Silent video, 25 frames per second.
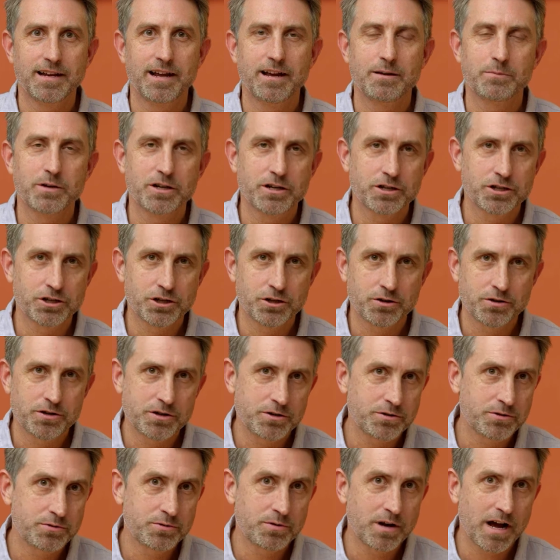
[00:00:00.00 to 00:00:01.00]
Today I'm going to show
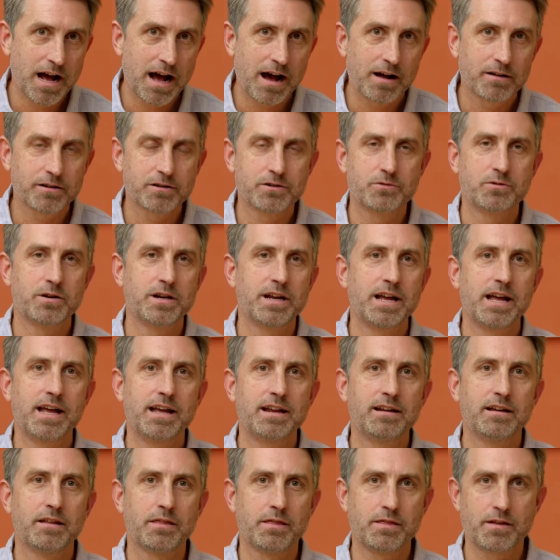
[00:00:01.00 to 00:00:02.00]
you how to
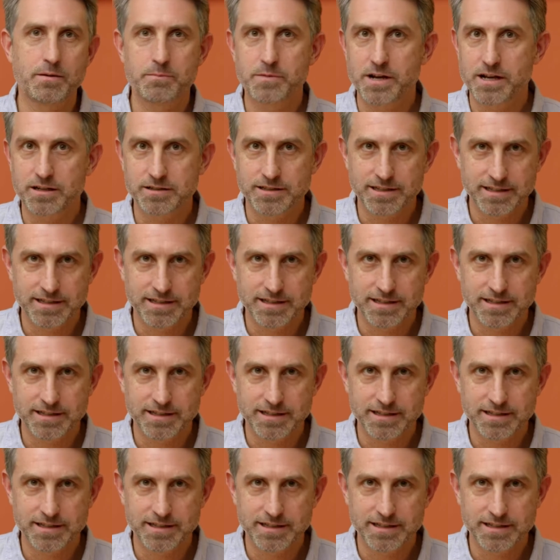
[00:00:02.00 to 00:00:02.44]
create a thumbnail